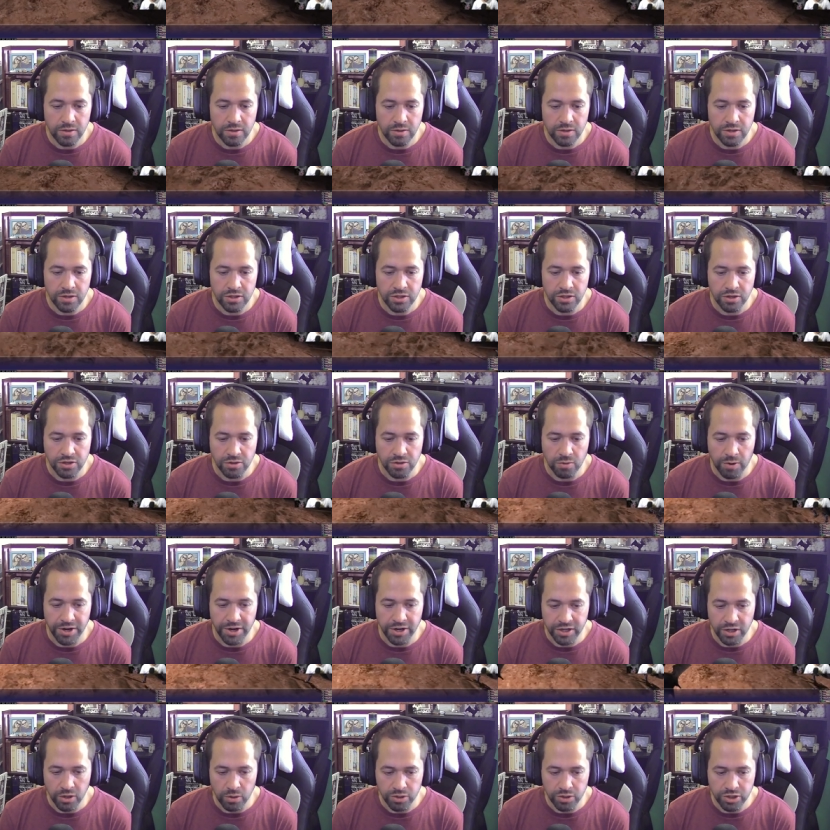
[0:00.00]
So you'll want
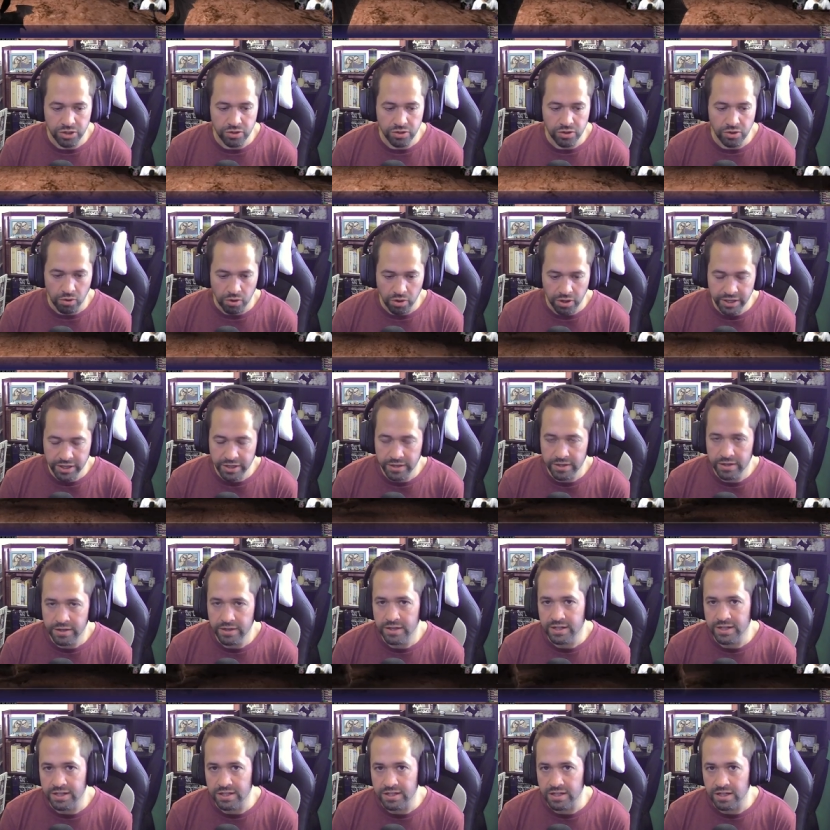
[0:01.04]
to go to Norg,
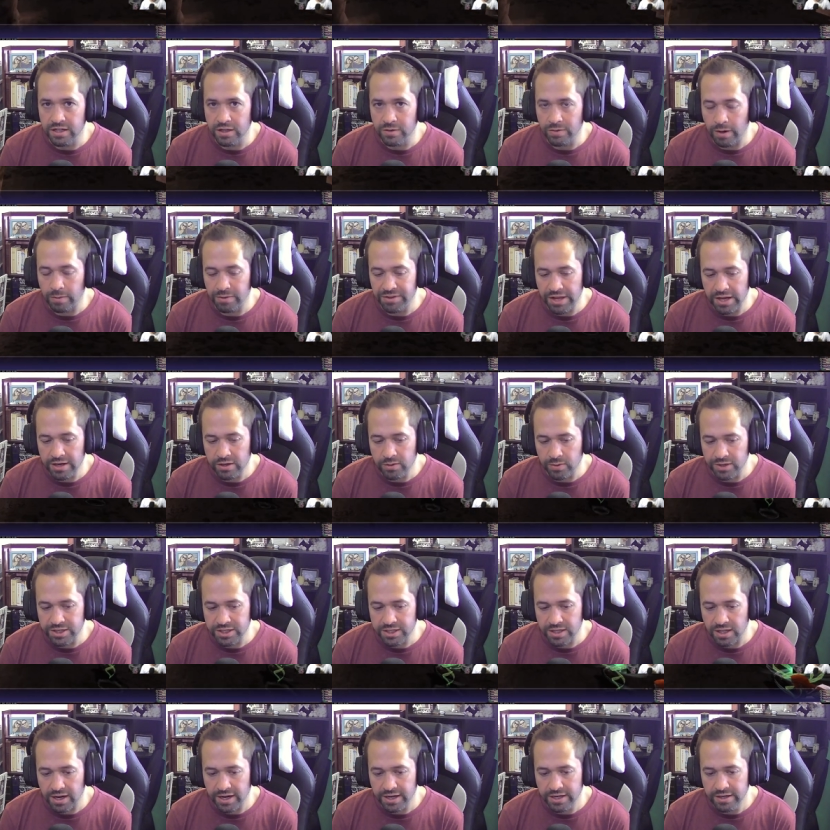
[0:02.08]
continue on with that
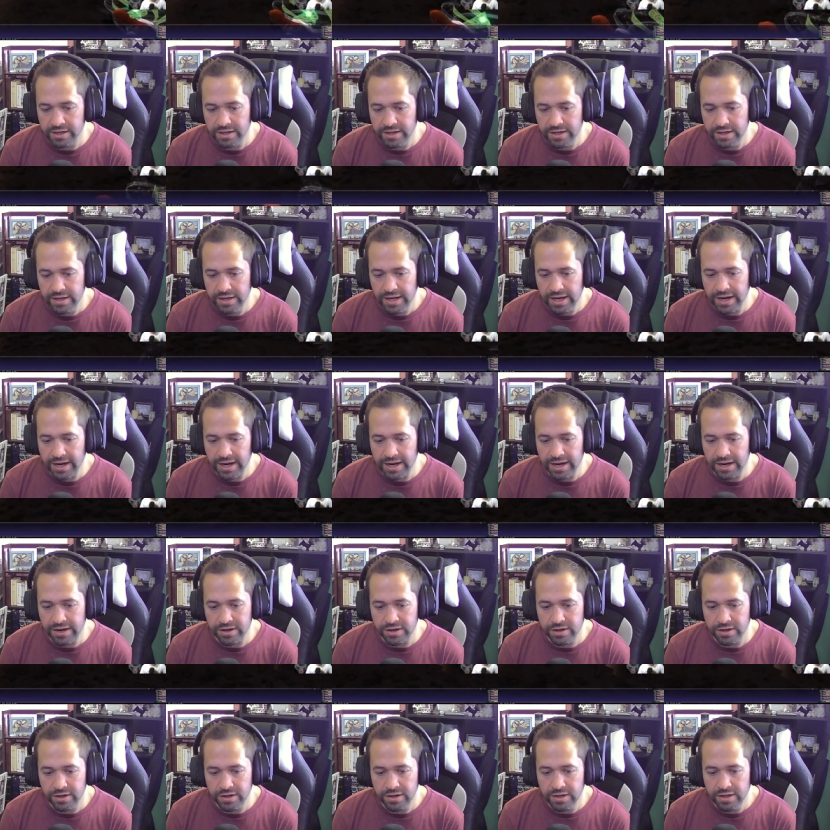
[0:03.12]
quest line,
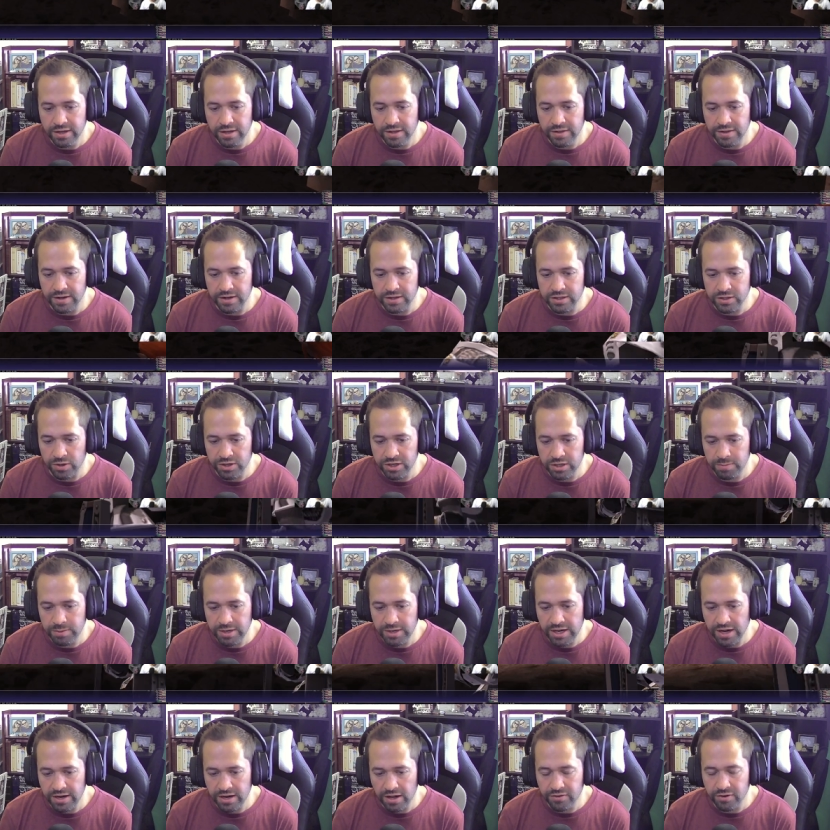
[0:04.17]
and there's going to
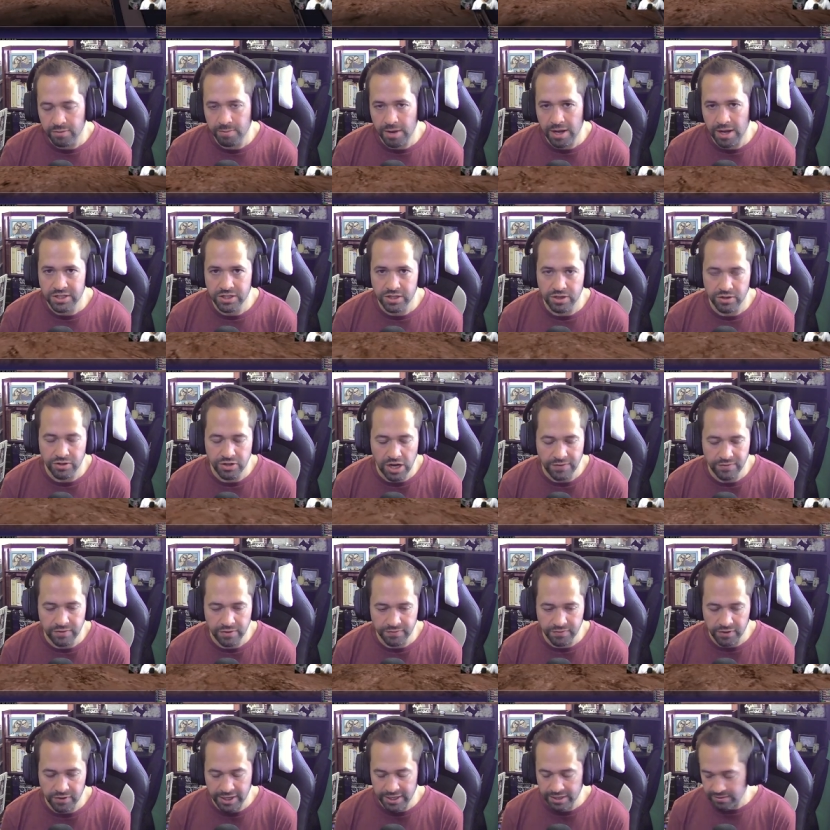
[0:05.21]
be another monster you have to
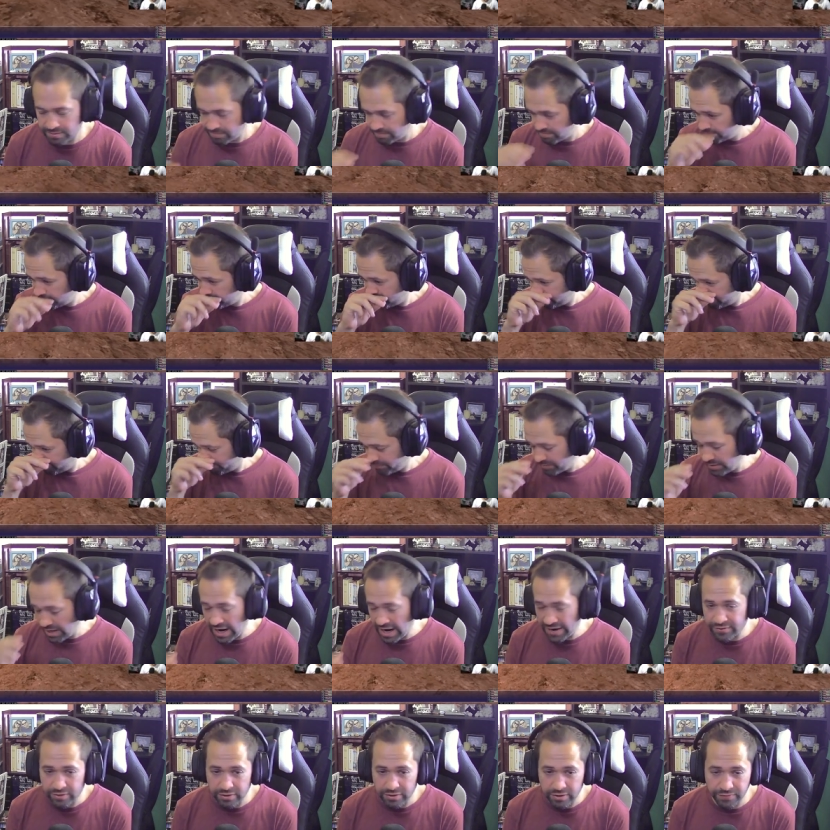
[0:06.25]
fight
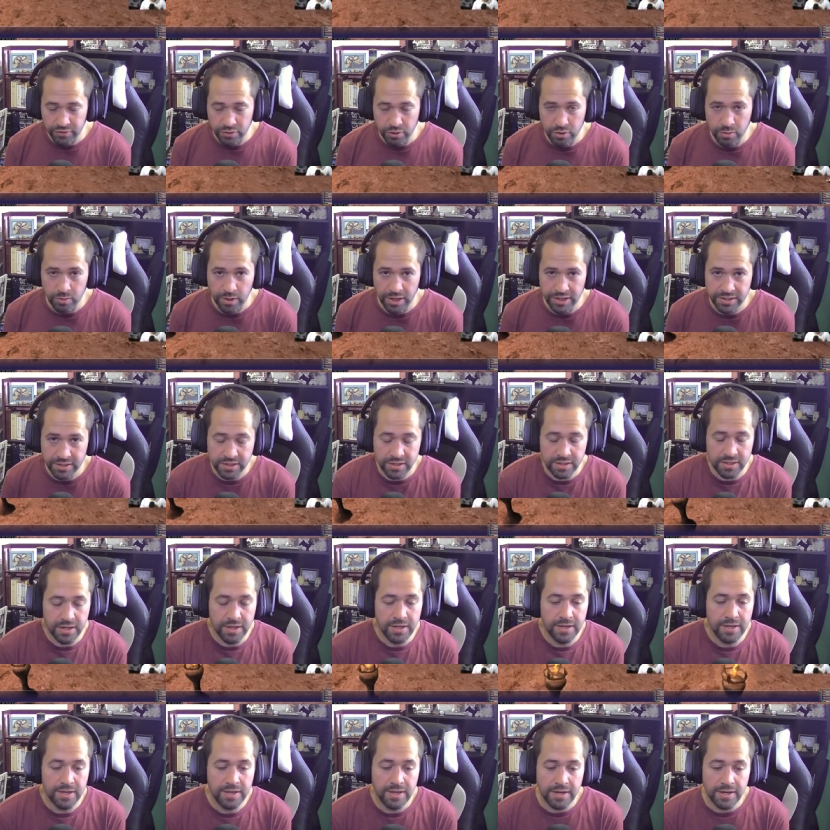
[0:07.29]
after a few quests.
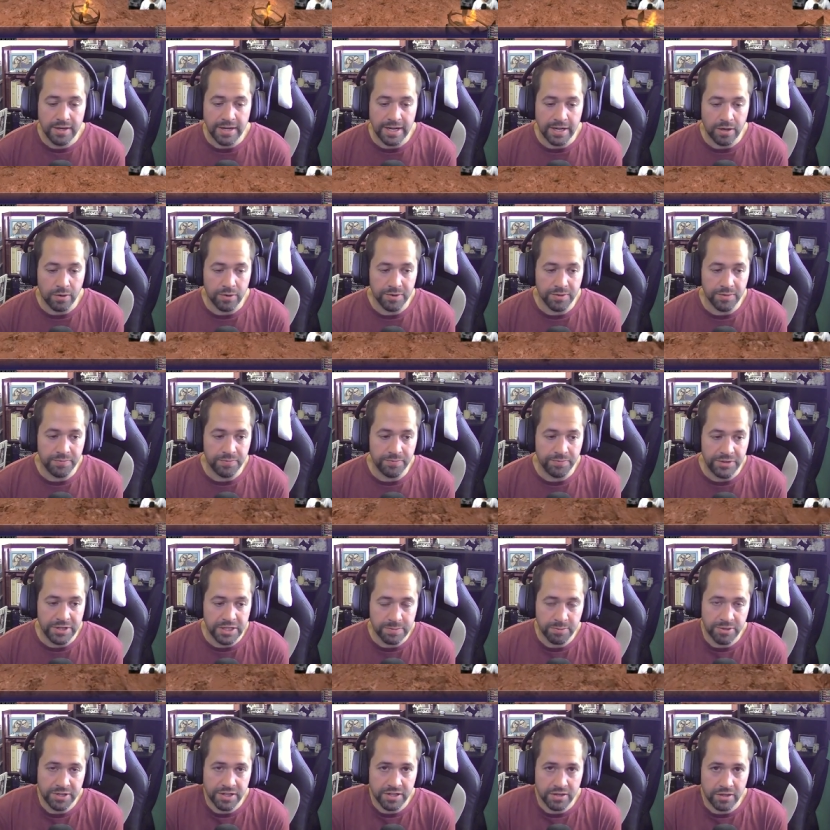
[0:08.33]
Now, this
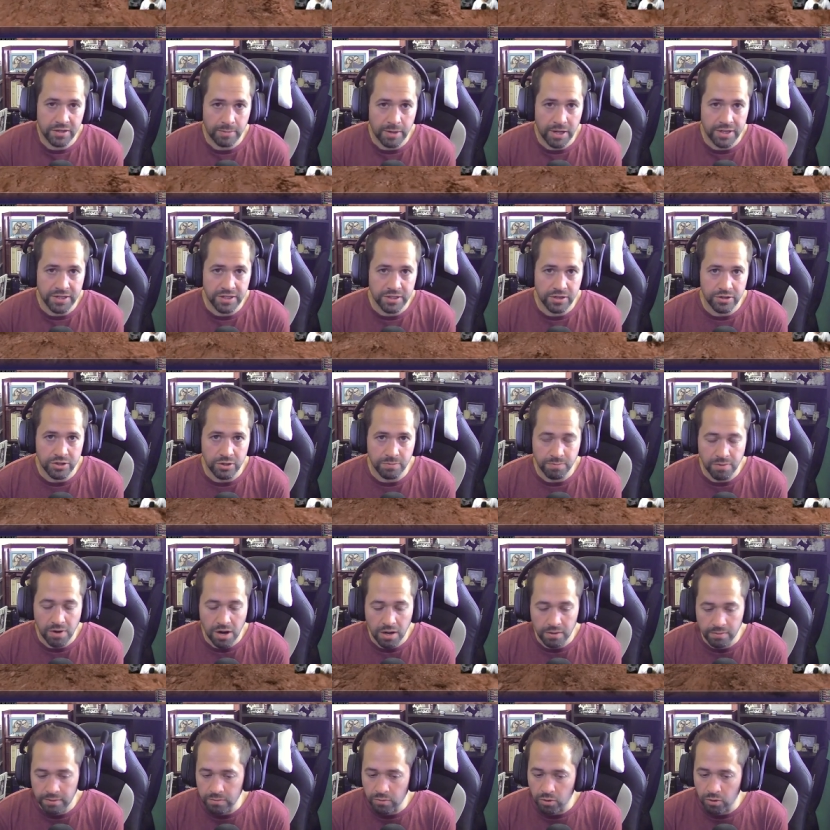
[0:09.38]
particular monster you
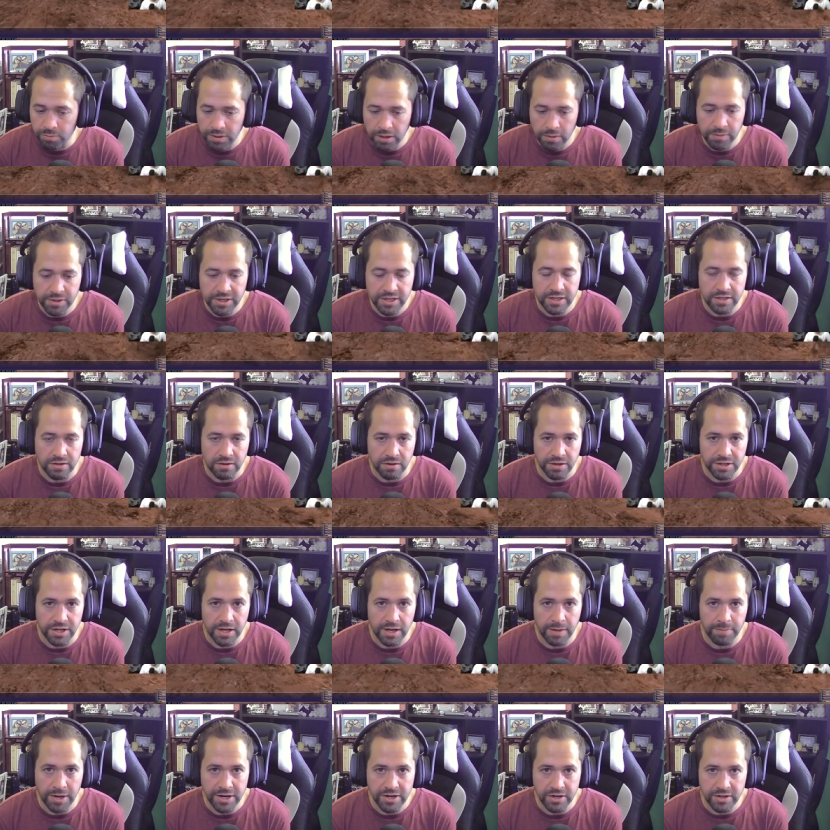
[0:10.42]
probably won't be able to kill
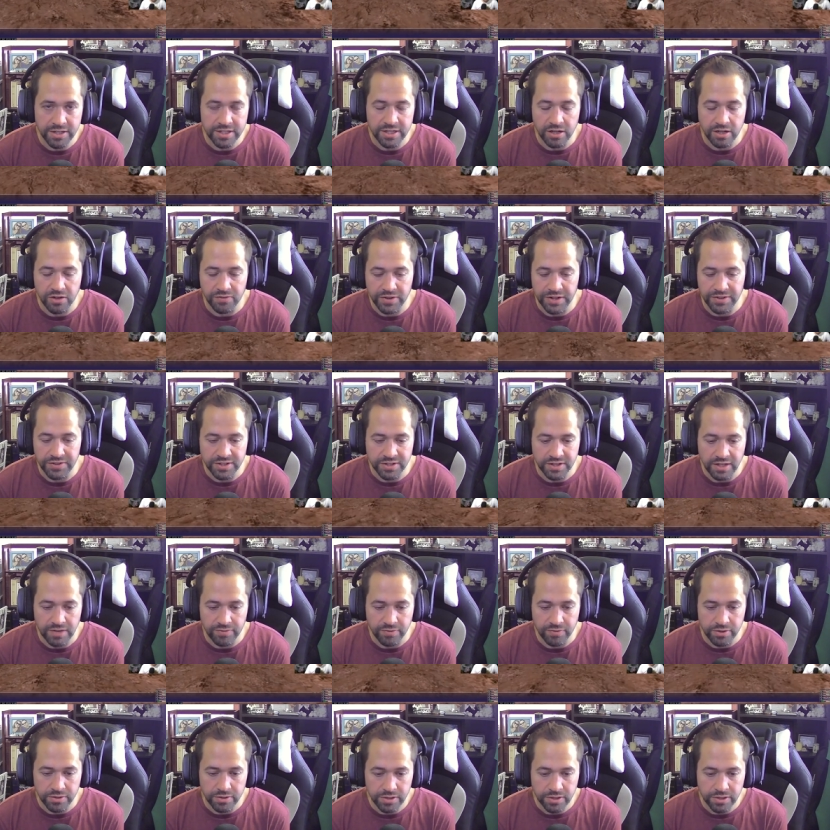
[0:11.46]
it by yourself at this level.